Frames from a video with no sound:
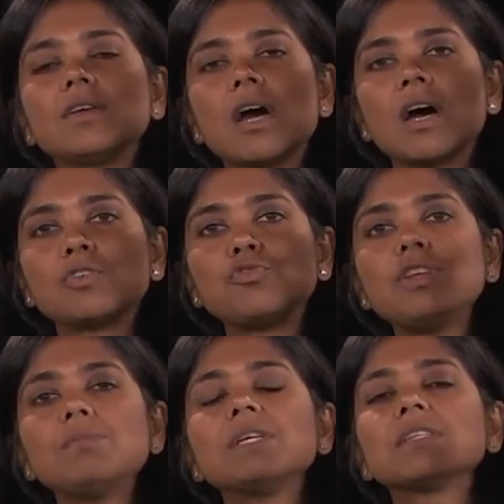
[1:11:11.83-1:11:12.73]
uh,
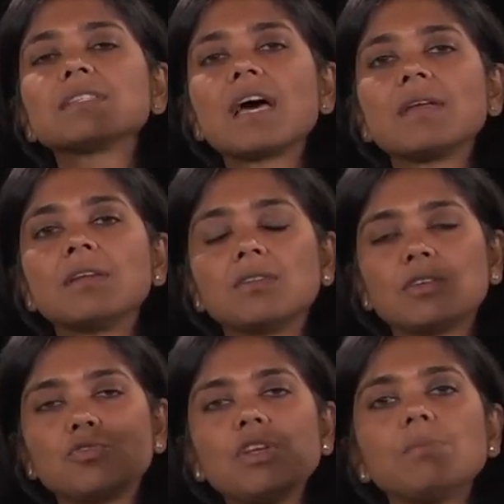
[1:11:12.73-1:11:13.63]
treatment assigned, the
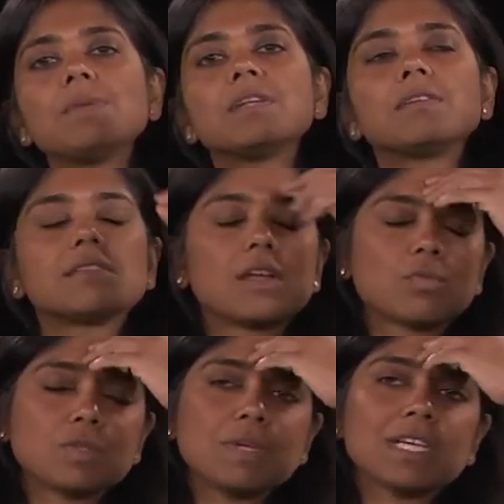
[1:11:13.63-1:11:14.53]
treatment that
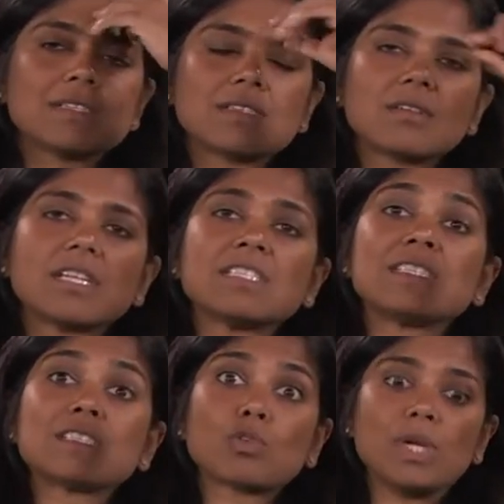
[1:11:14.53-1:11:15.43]
was being considered as
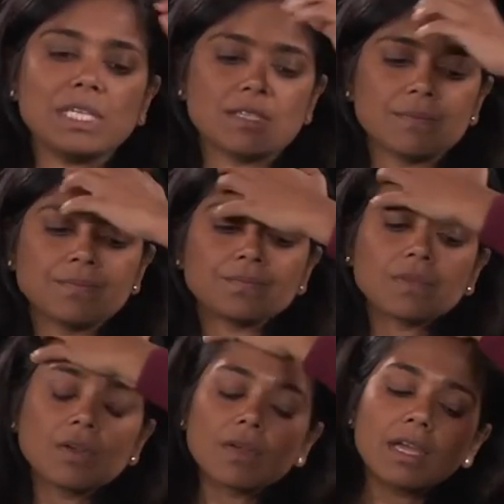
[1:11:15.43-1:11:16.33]
discrete.
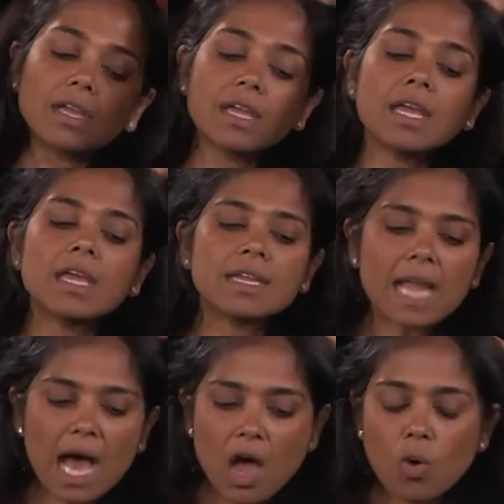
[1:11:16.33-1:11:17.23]
Okay?
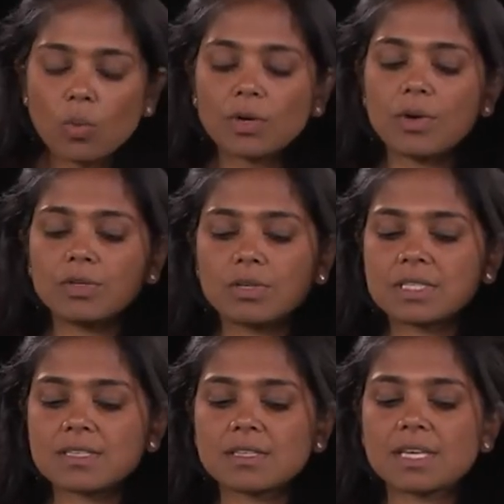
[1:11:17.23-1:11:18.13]
Now we're going to
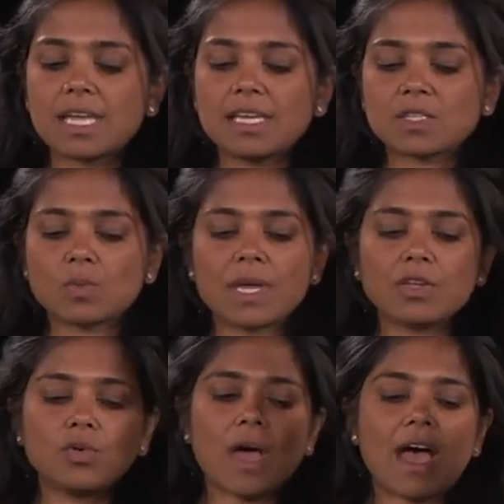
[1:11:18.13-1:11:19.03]
consider the case where
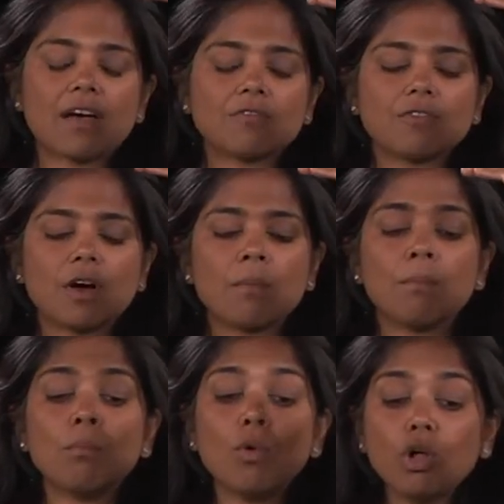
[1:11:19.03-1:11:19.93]
you have
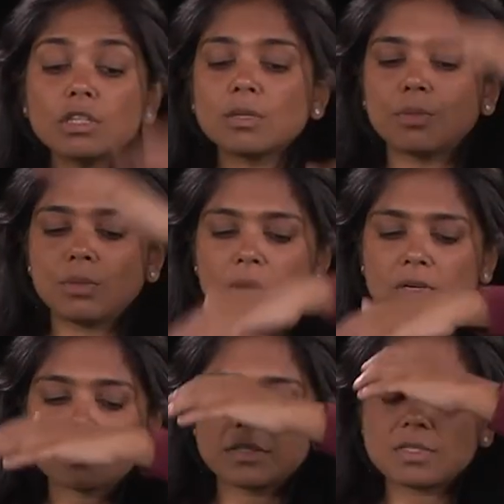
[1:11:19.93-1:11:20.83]
multiple
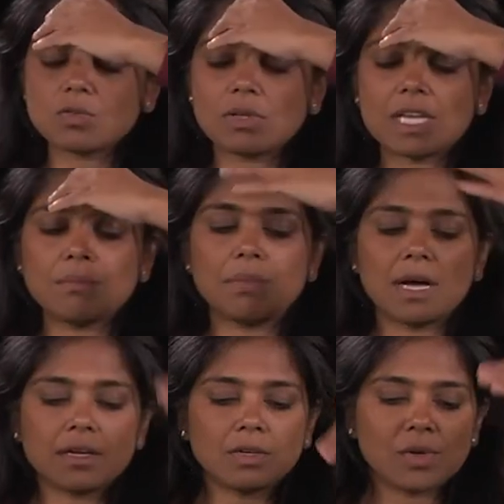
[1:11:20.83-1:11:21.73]
markers, so like
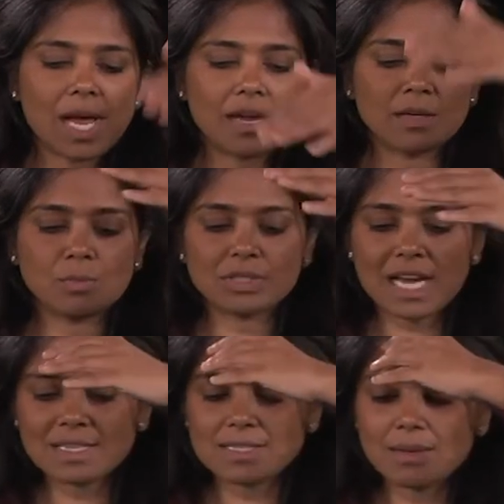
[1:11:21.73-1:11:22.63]
BUN, creatinine,
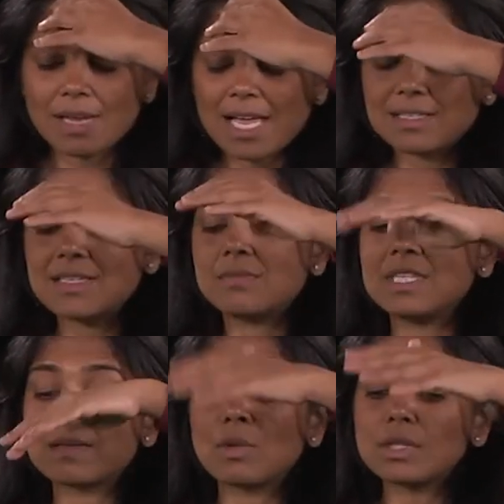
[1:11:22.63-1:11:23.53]
potassium, calcium,
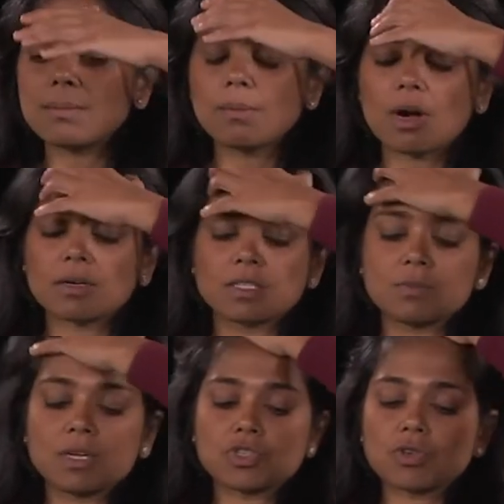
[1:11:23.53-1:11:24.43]
these are multiple markers
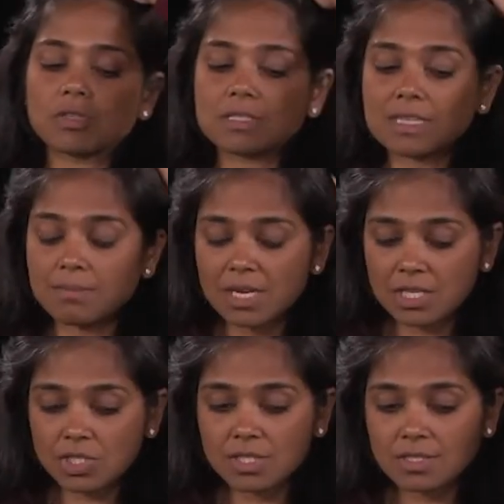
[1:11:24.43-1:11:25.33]
measured on the same
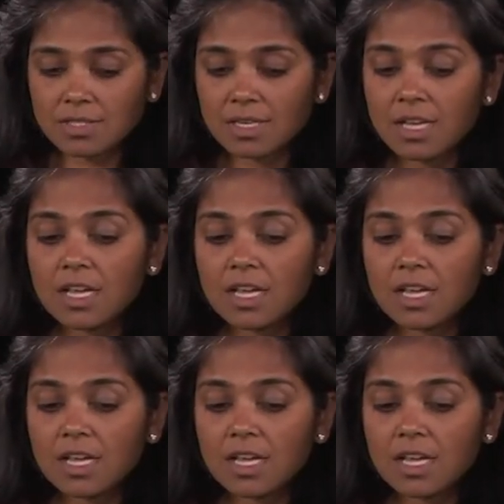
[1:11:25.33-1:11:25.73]
patient.